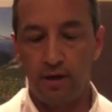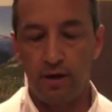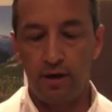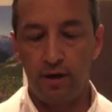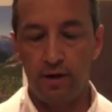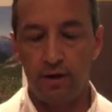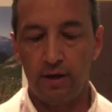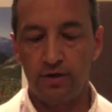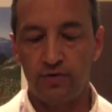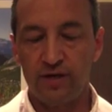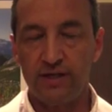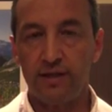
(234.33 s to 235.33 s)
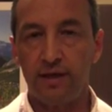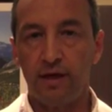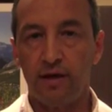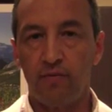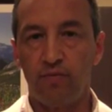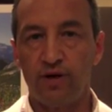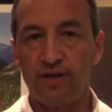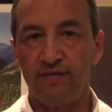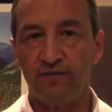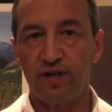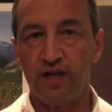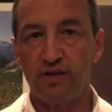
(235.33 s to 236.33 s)
are addressing
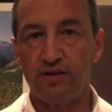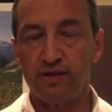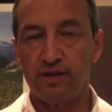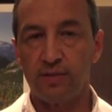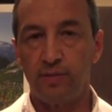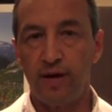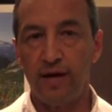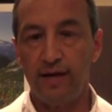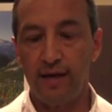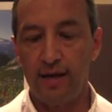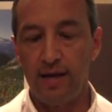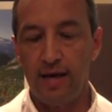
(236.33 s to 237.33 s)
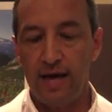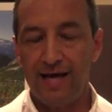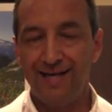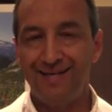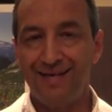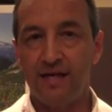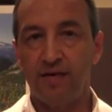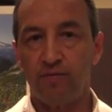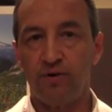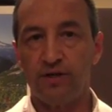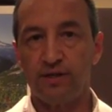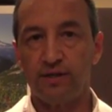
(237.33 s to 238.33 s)
compressive changes in the spine and
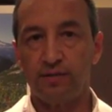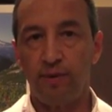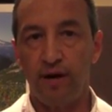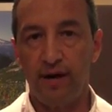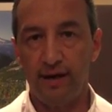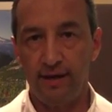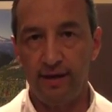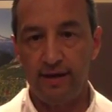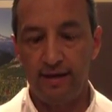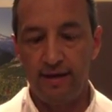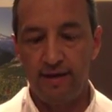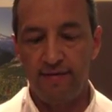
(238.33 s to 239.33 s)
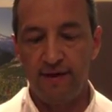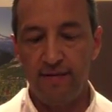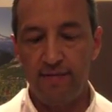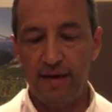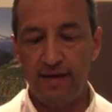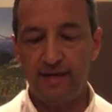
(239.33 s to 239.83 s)
decompress the spine. They may